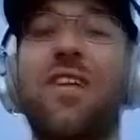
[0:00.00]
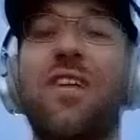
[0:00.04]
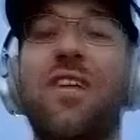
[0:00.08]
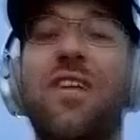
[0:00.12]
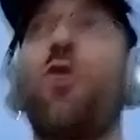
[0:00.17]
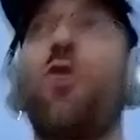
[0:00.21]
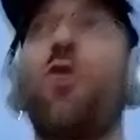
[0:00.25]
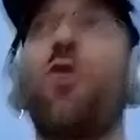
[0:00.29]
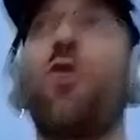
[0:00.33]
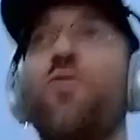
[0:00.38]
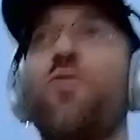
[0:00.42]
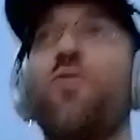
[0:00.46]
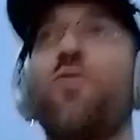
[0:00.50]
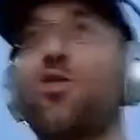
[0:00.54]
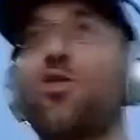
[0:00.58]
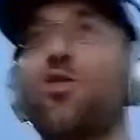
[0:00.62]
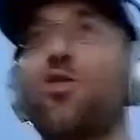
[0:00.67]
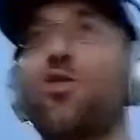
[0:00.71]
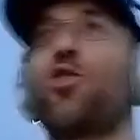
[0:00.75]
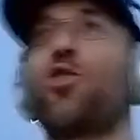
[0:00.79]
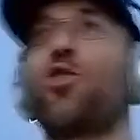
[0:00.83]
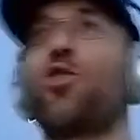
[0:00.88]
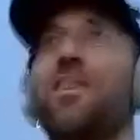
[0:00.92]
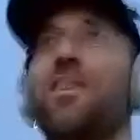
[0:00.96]
for sure.
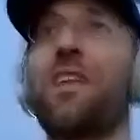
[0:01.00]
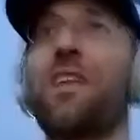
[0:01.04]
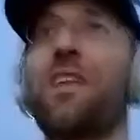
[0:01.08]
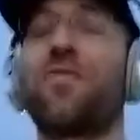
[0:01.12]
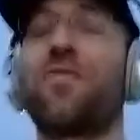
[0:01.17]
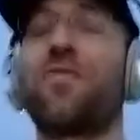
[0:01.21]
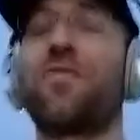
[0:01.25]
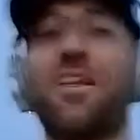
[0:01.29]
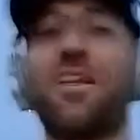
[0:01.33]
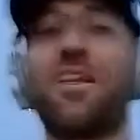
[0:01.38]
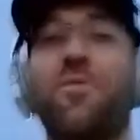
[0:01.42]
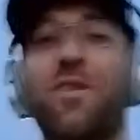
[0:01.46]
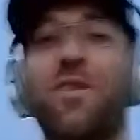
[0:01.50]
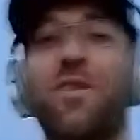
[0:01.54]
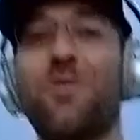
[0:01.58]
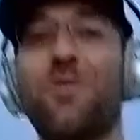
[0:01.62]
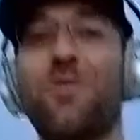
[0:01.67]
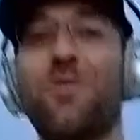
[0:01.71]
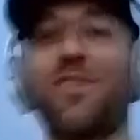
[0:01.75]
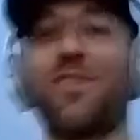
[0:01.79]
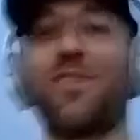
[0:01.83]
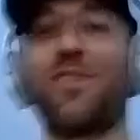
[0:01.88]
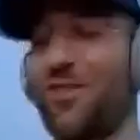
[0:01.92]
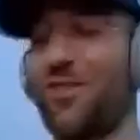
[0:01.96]
Definitely do it.
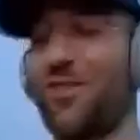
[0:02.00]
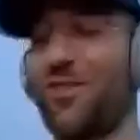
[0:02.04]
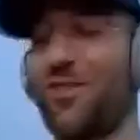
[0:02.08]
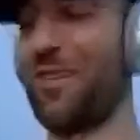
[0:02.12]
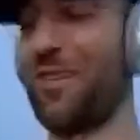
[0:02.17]
Ciao.